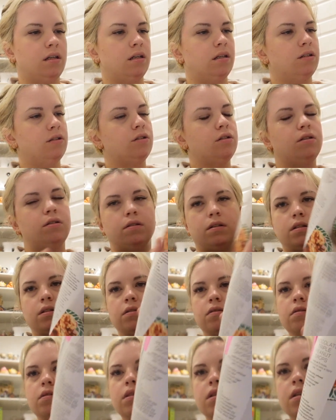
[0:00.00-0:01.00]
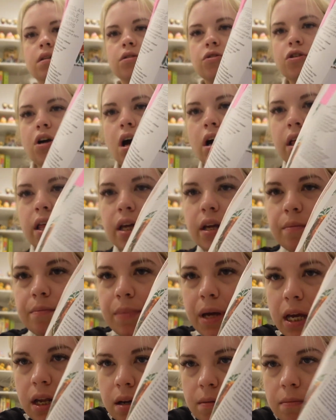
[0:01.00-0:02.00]
show you the chocolate
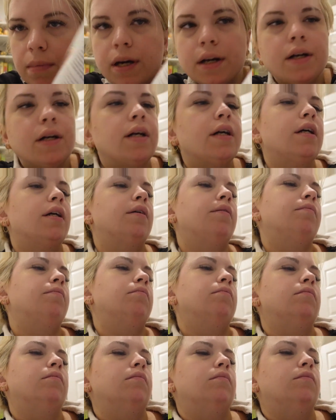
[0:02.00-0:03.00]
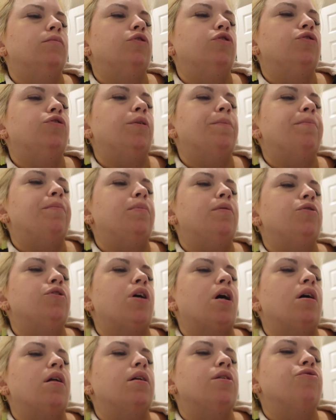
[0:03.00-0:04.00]
peanut butter
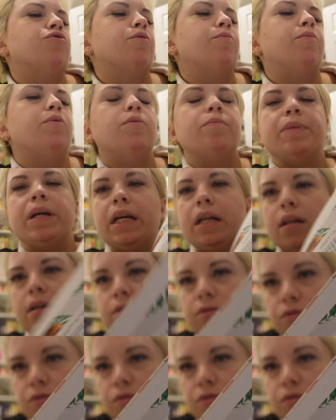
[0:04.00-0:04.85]
triple peanut